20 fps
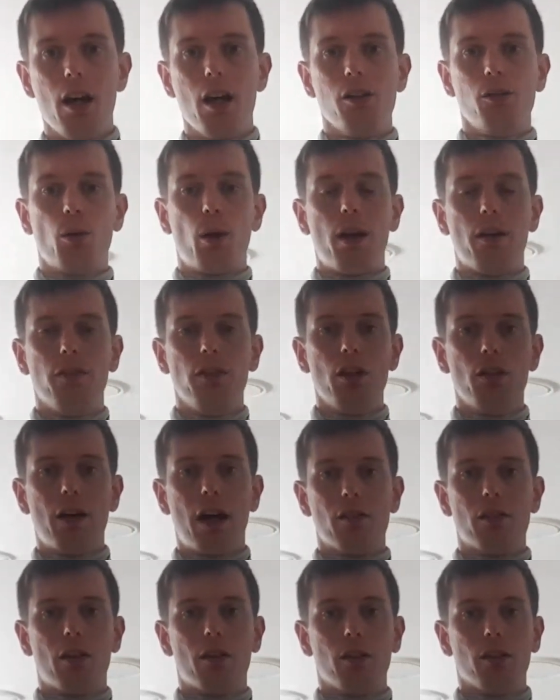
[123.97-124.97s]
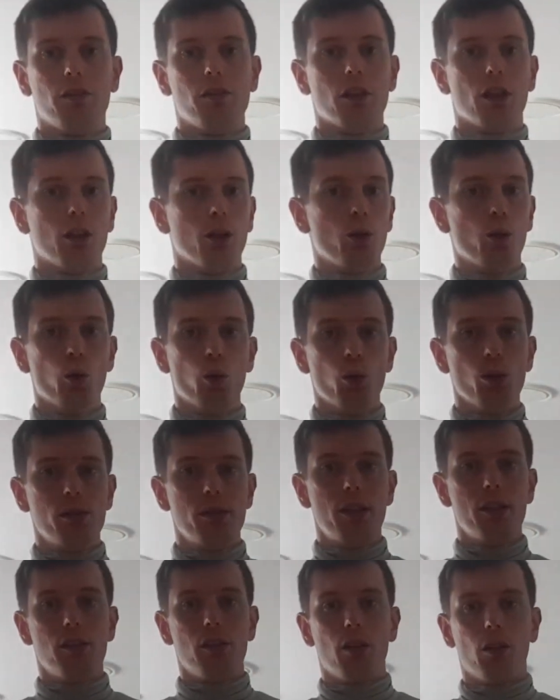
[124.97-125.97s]
So if you're out there and you've done
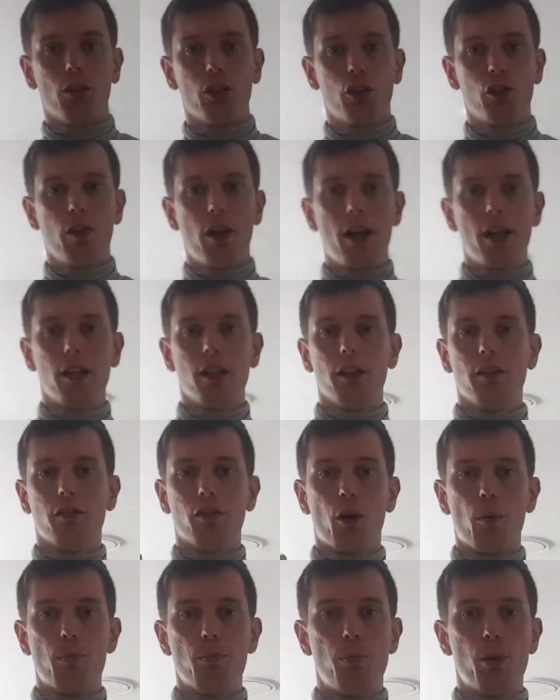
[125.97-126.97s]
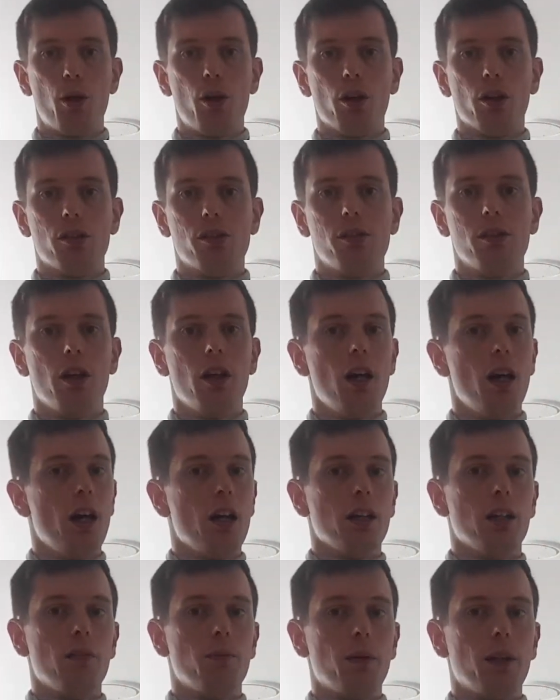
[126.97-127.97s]
courses, you're doing training, you've got books,
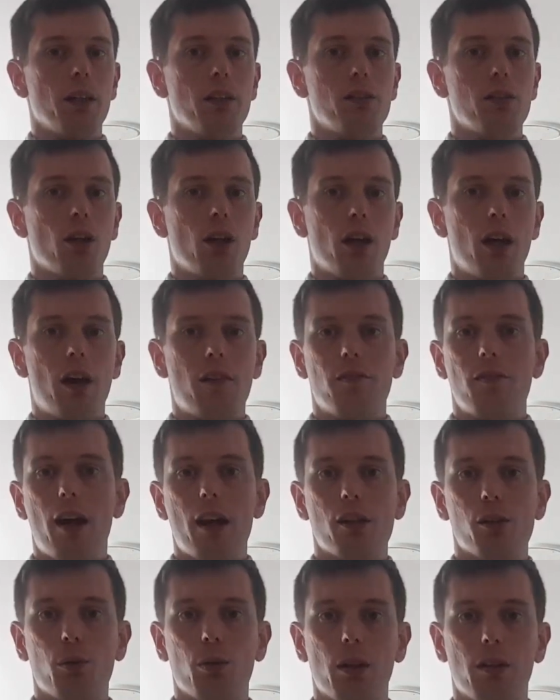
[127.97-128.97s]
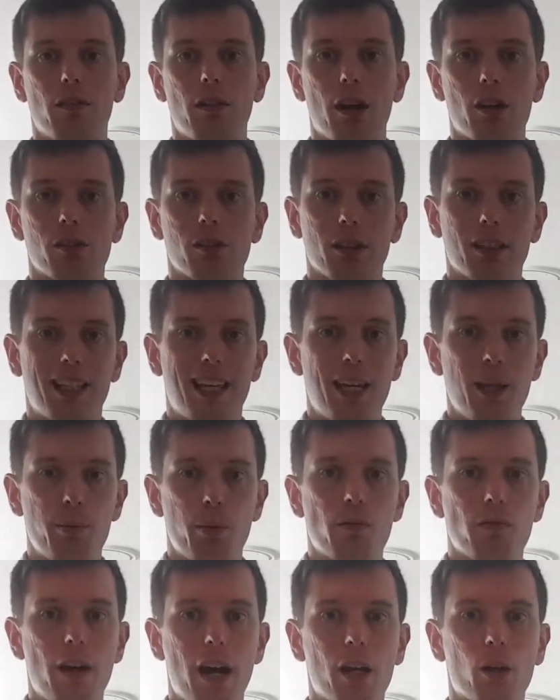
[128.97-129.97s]
you've been to events, whatever else, keep
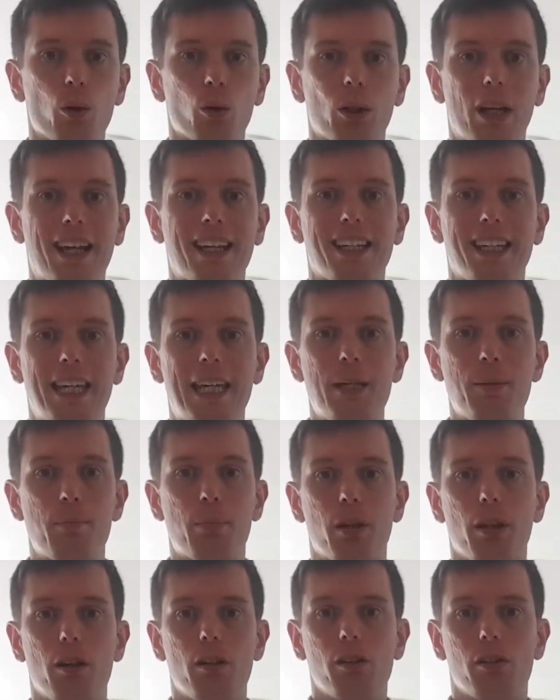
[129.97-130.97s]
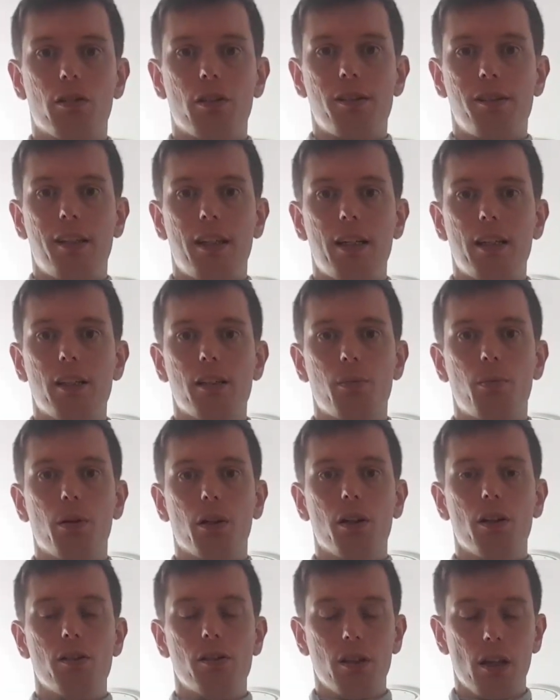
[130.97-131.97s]
a record and keep those receipts,
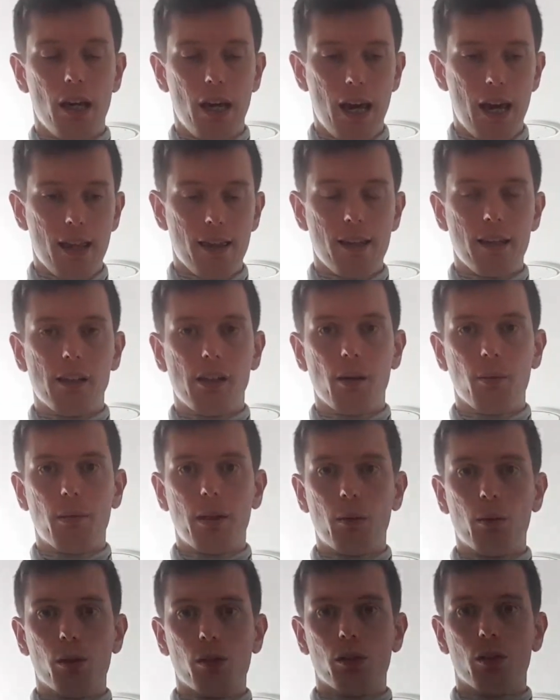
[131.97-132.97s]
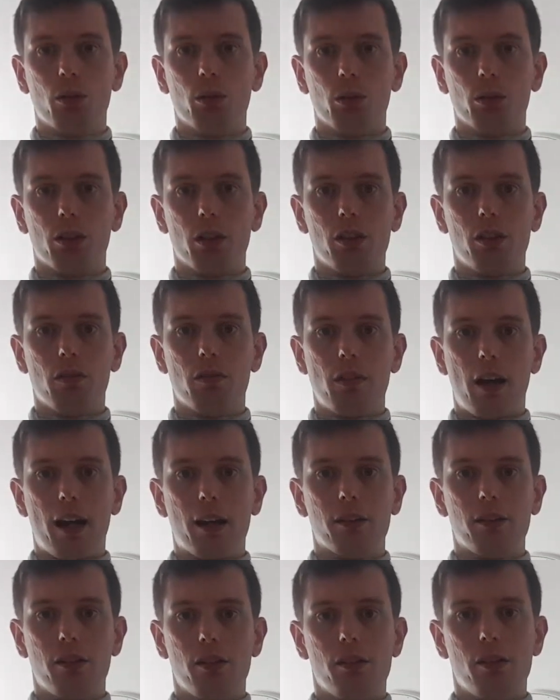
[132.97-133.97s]
because this can be what's called a
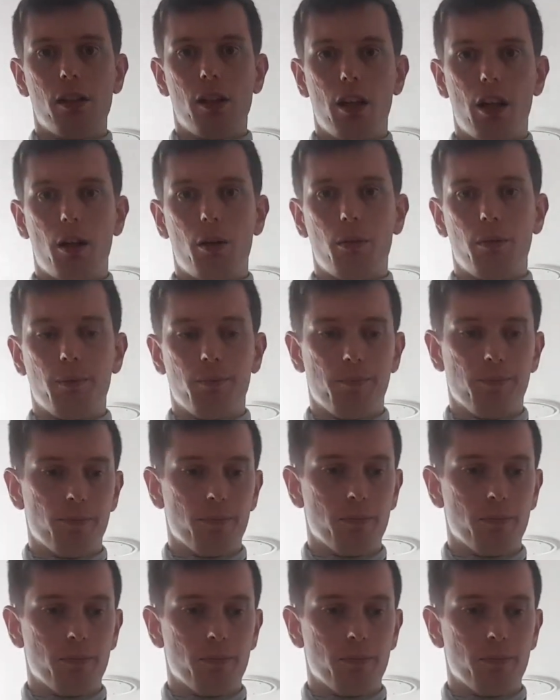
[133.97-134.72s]
director's loan.